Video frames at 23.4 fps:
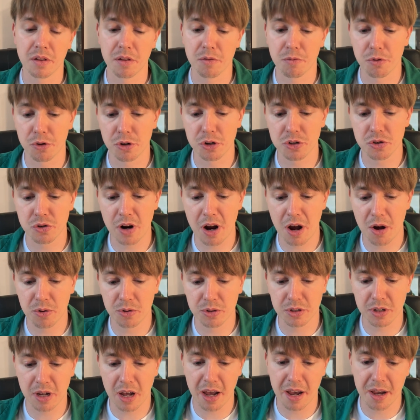the first
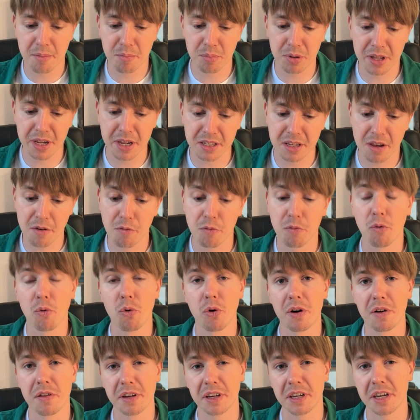round, I played
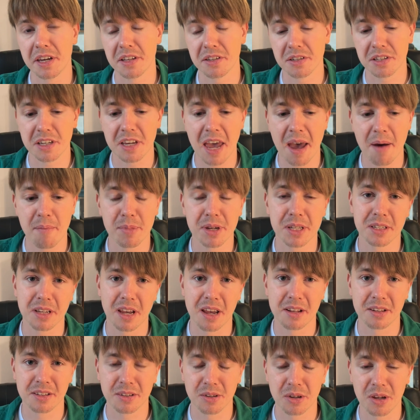f4, the king's gambit,
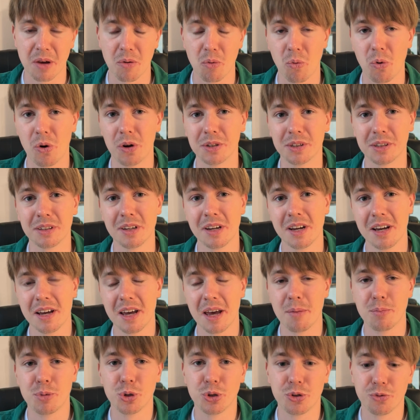and won
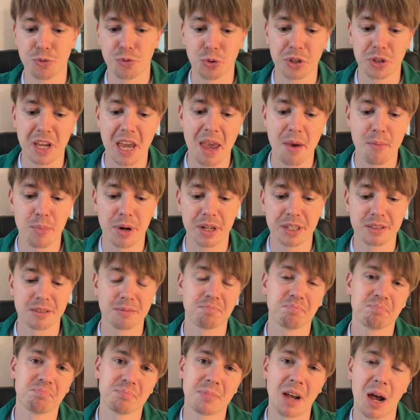a beautiful game. But
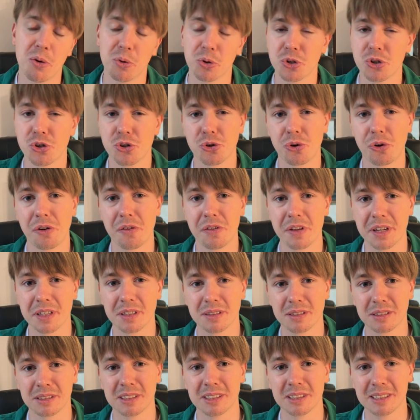I was sure
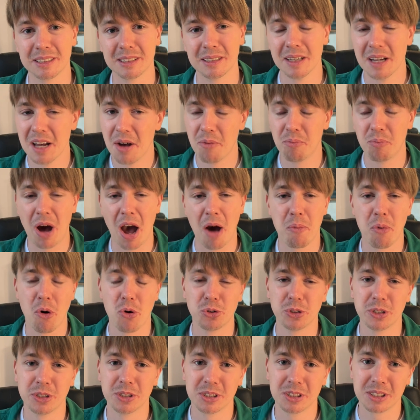that my
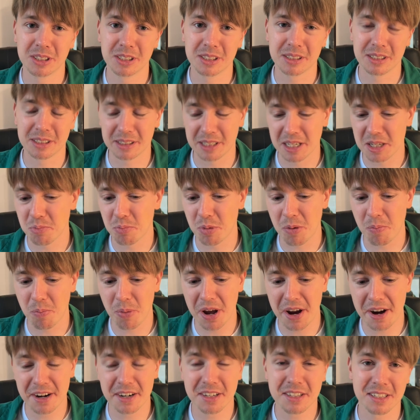opponent has
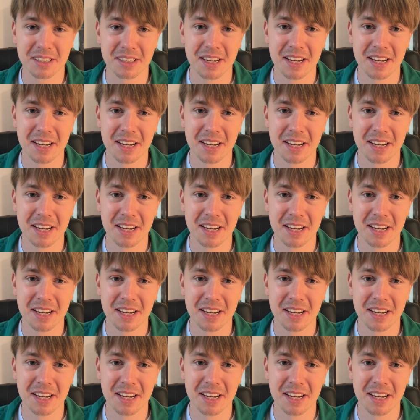prepared,